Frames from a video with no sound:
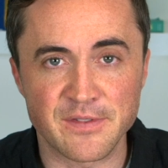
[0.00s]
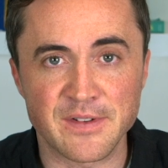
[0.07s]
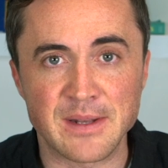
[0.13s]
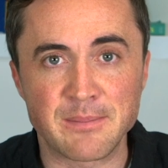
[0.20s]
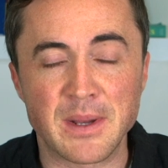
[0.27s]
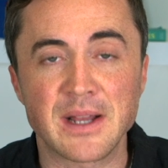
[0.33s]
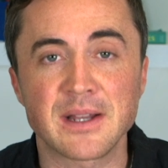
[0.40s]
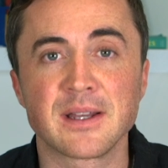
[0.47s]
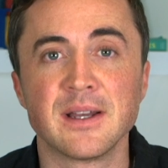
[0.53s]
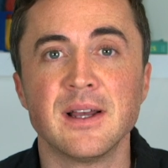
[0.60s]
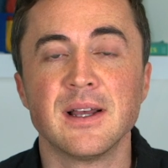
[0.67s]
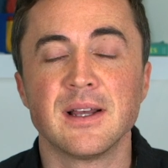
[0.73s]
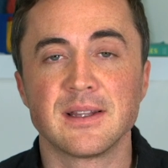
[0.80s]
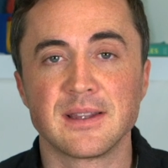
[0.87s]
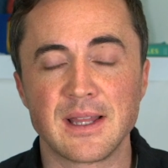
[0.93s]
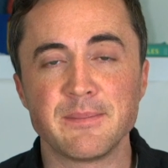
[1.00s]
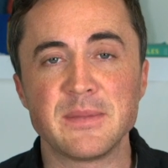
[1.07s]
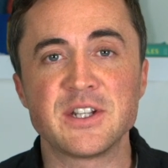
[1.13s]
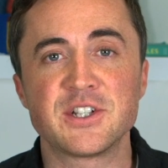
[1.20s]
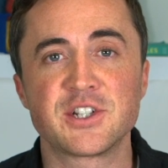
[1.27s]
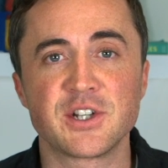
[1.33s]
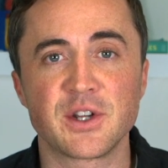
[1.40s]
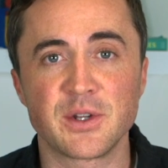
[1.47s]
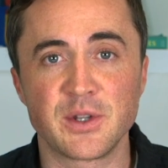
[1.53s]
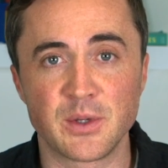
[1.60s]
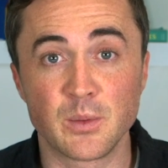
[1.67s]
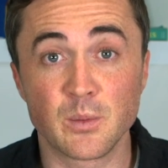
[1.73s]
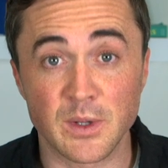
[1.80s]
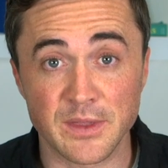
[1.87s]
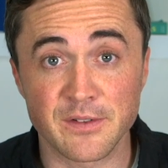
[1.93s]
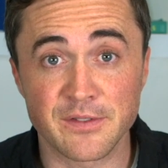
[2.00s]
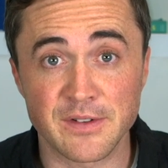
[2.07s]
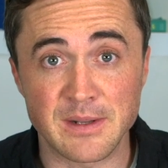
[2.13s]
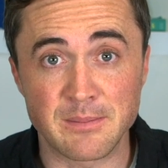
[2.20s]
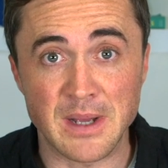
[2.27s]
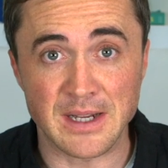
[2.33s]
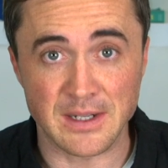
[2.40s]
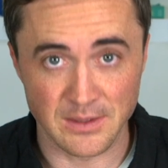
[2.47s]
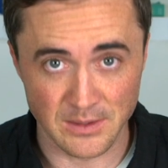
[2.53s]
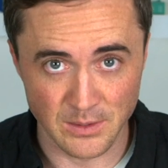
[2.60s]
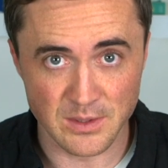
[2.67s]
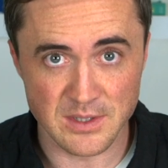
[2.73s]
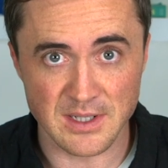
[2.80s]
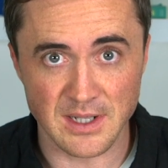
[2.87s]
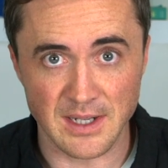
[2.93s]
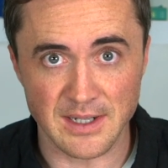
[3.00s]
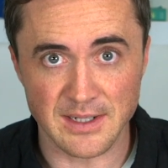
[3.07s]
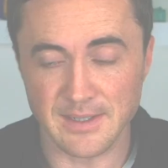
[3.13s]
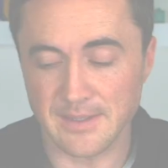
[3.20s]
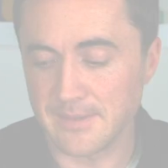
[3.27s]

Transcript: feedback. Let me show you what the feedback looks like.